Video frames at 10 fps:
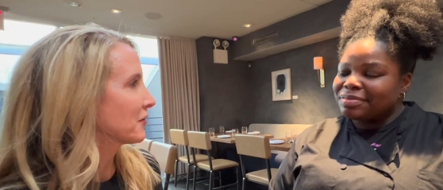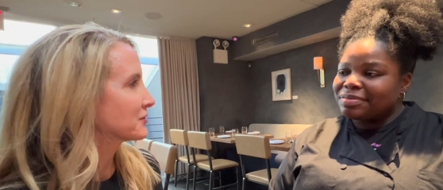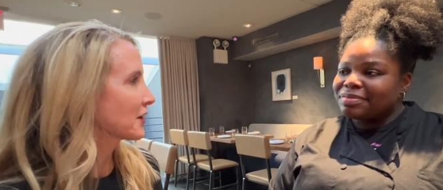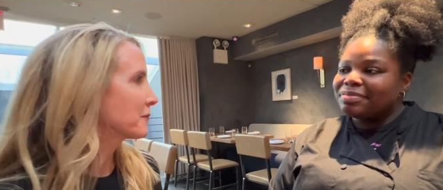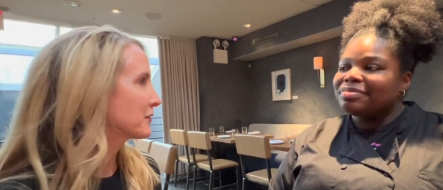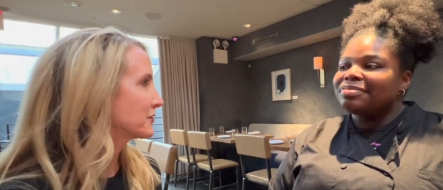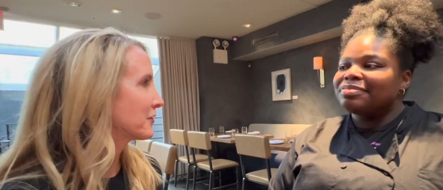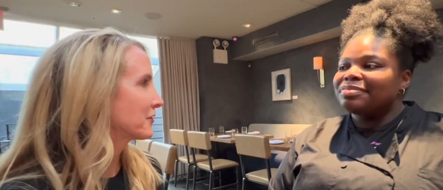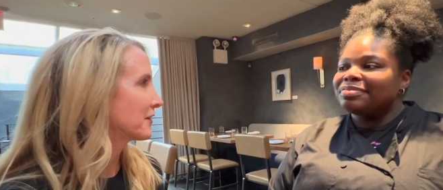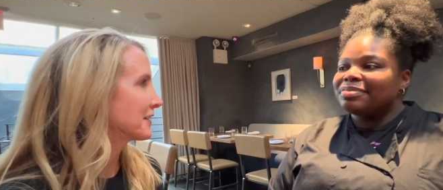Speaker 1: on top of the
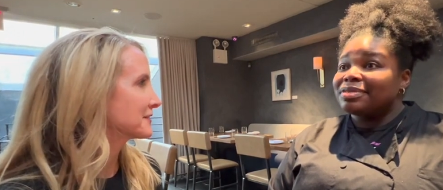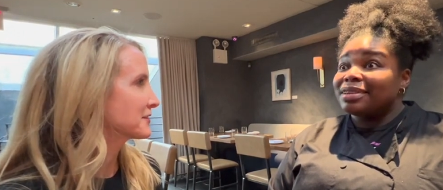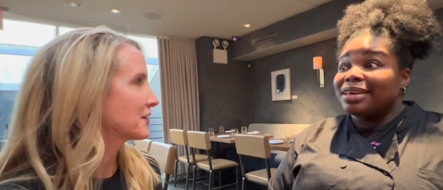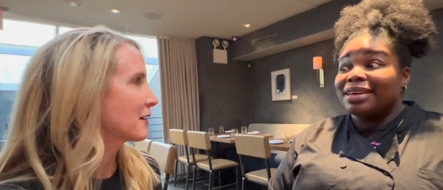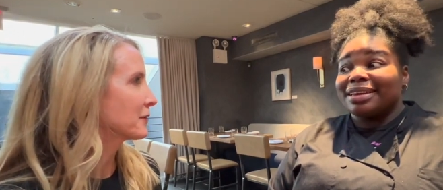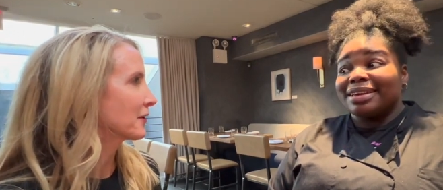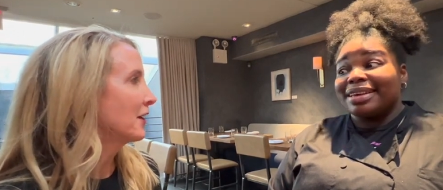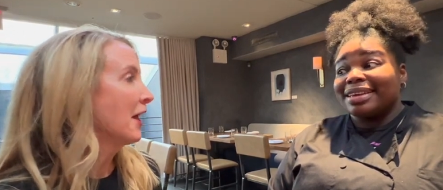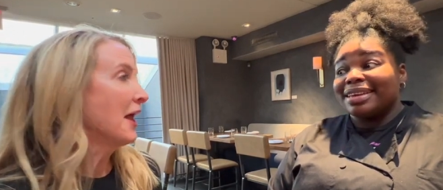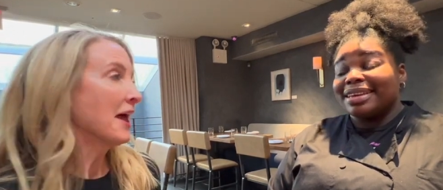donut as a topper.
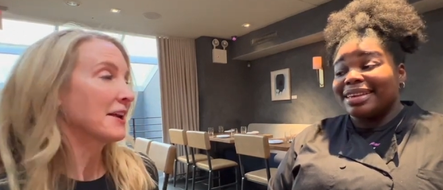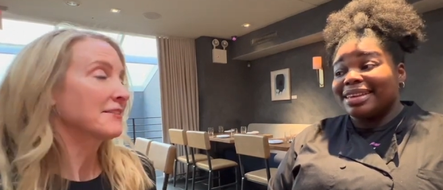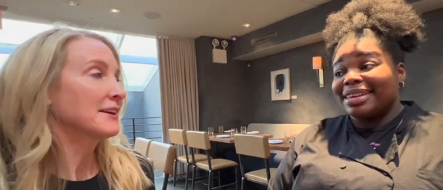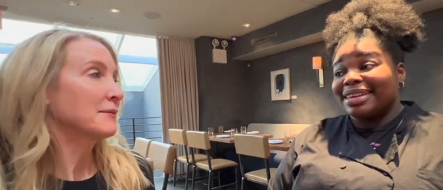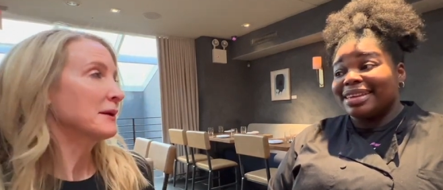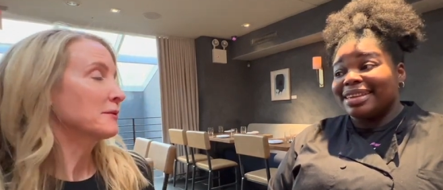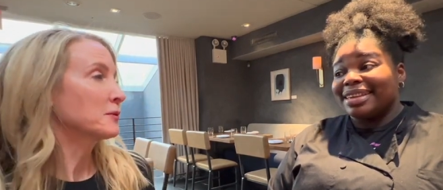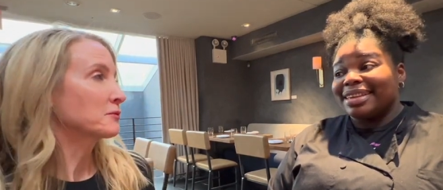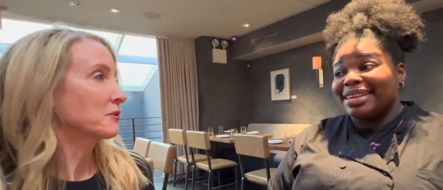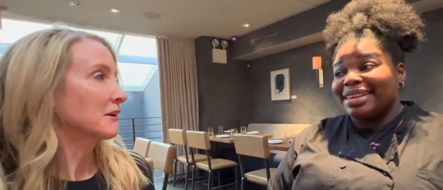And I think people
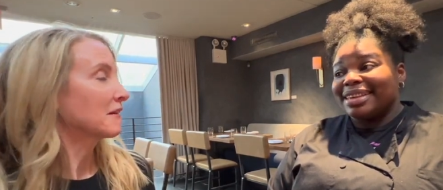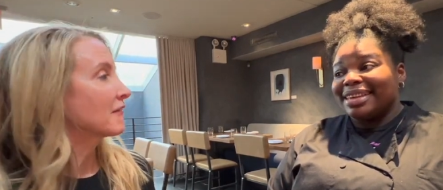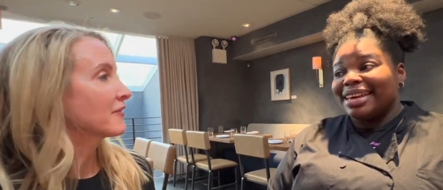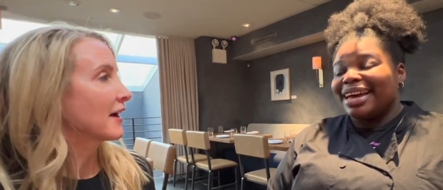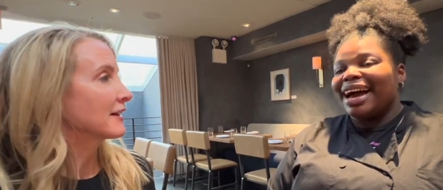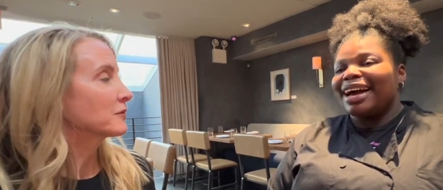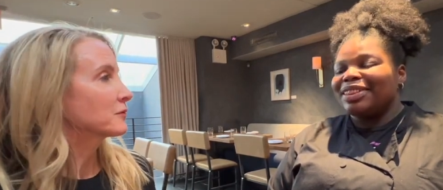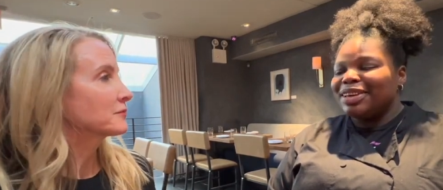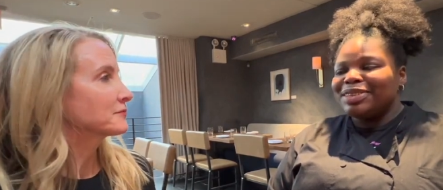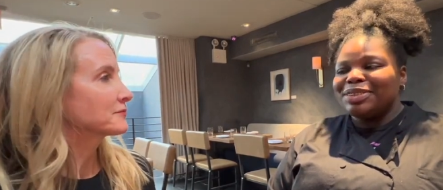would really love that. I
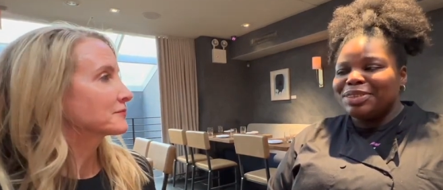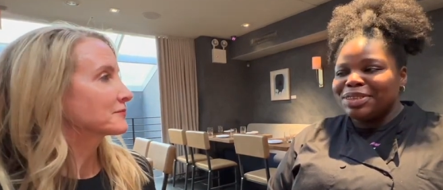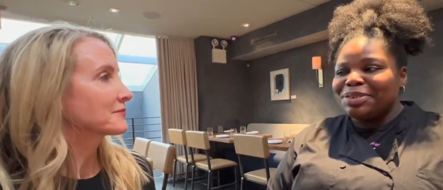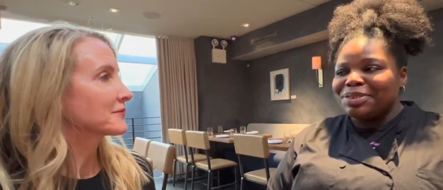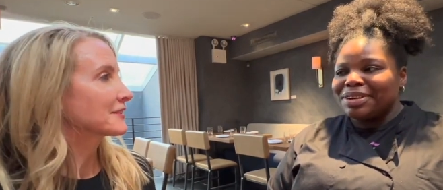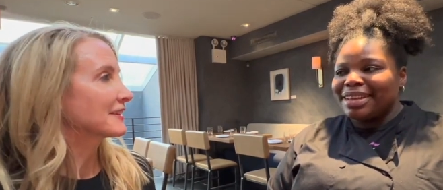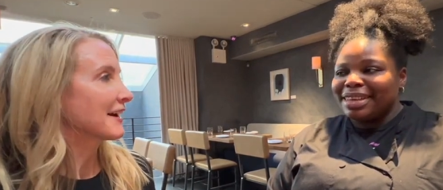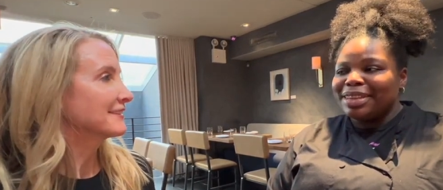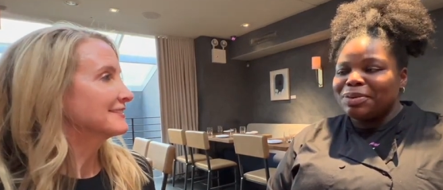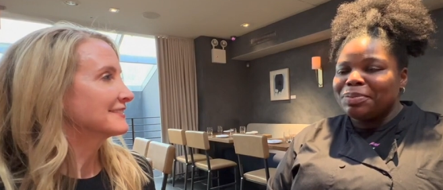think so
Speaker 2: too. I
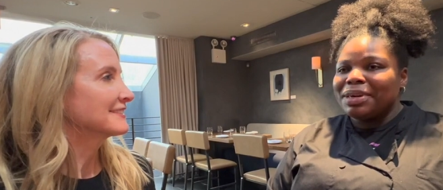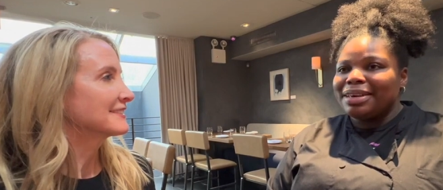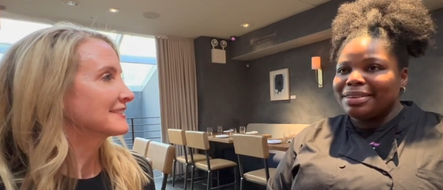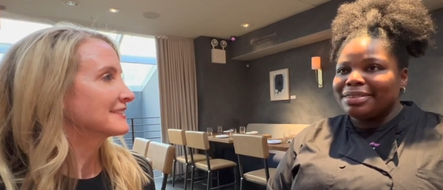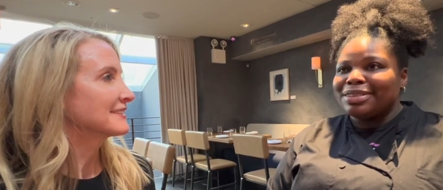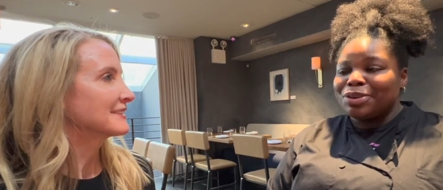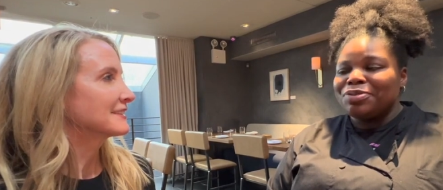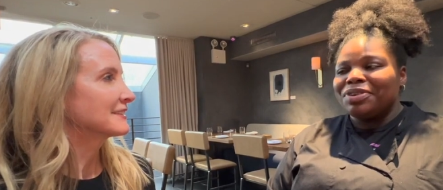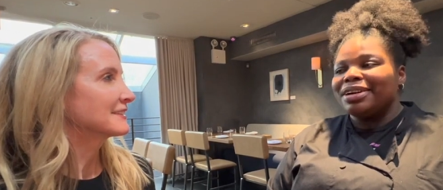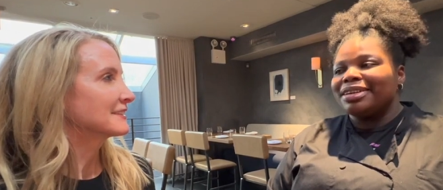think that would be so
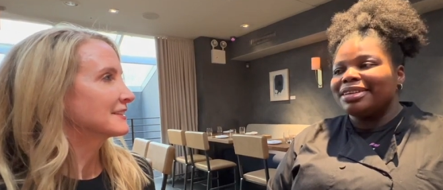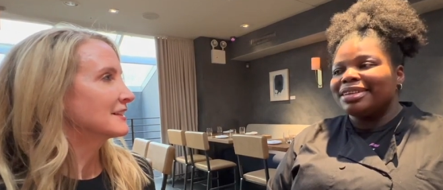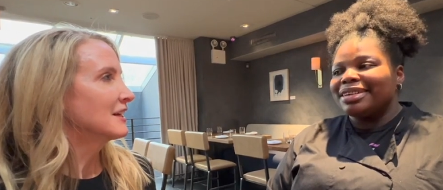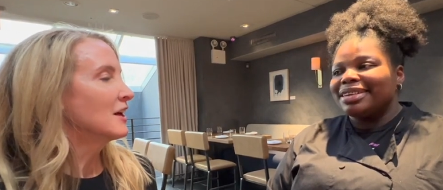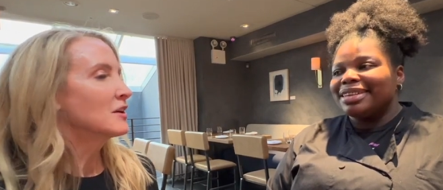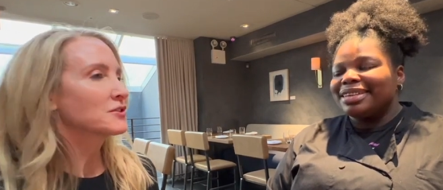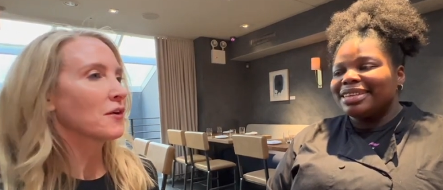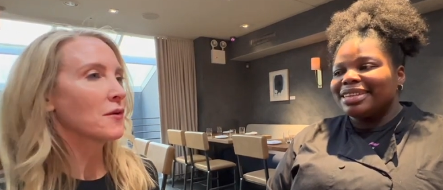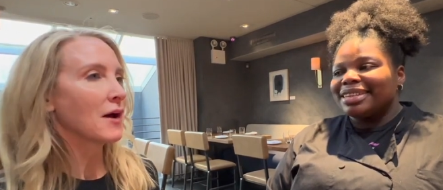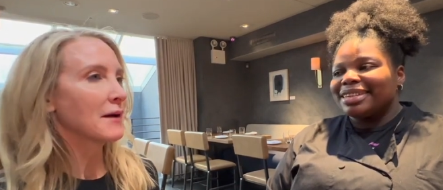fun.
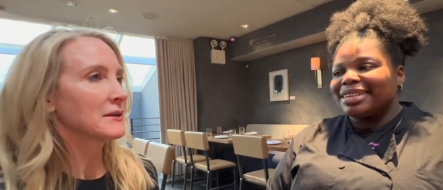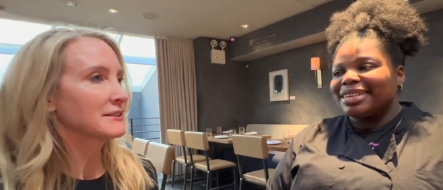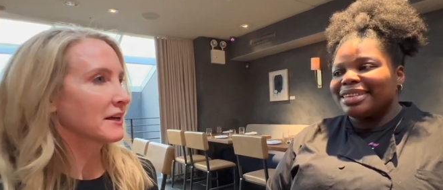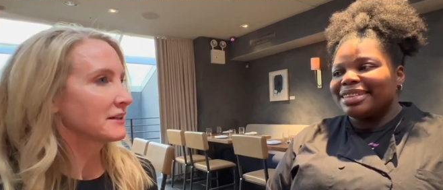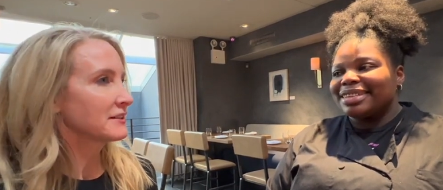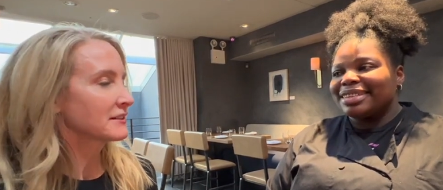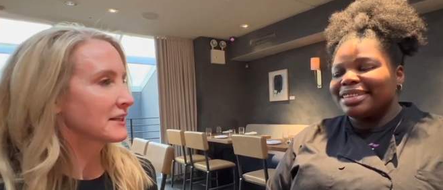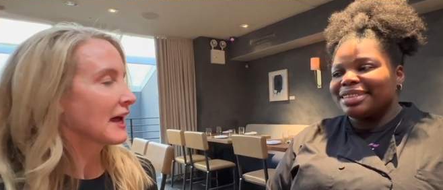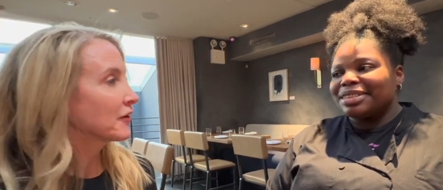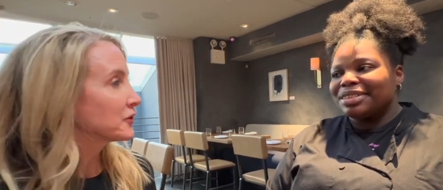
Speaker 1: So I'm excited to see
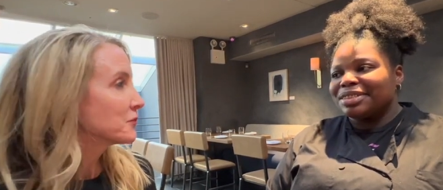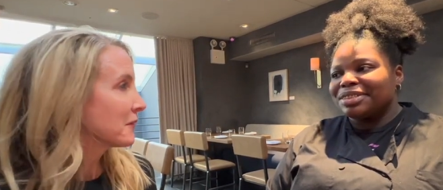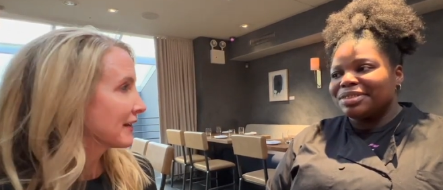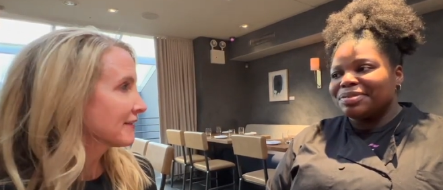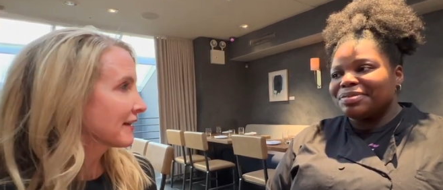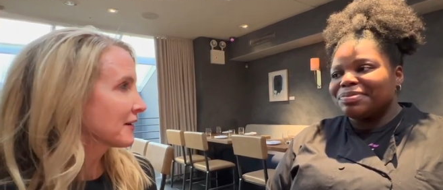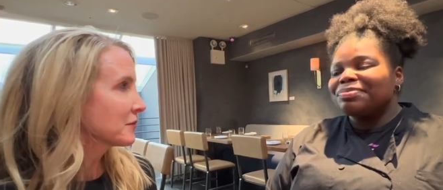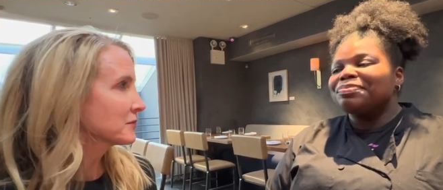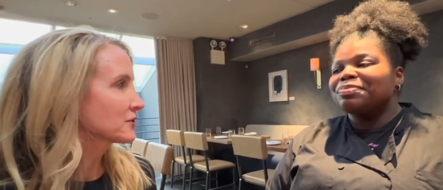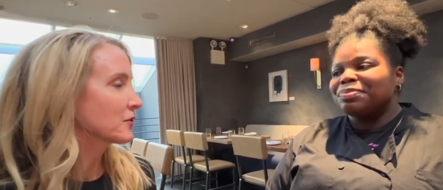how you make
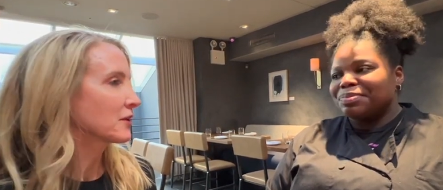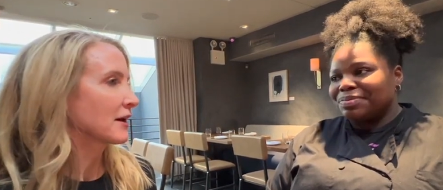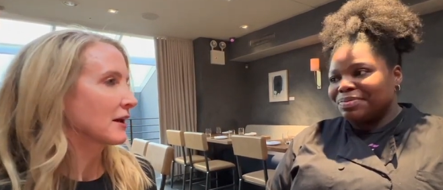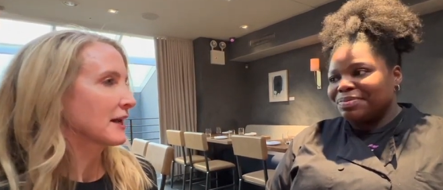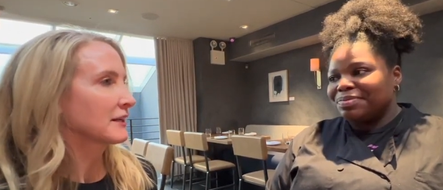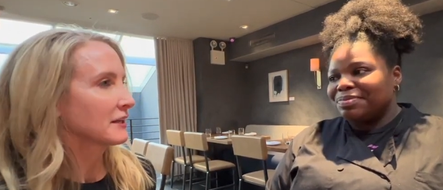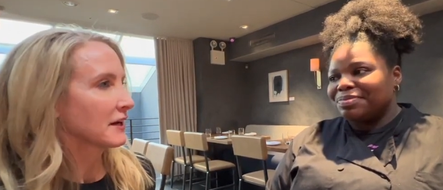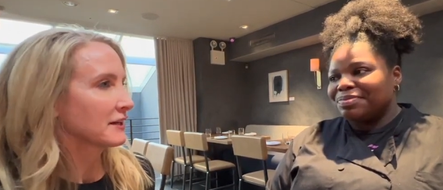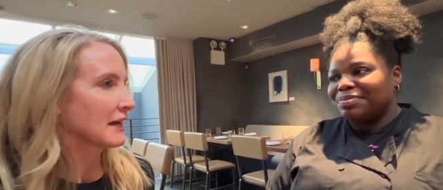them so that I can kind of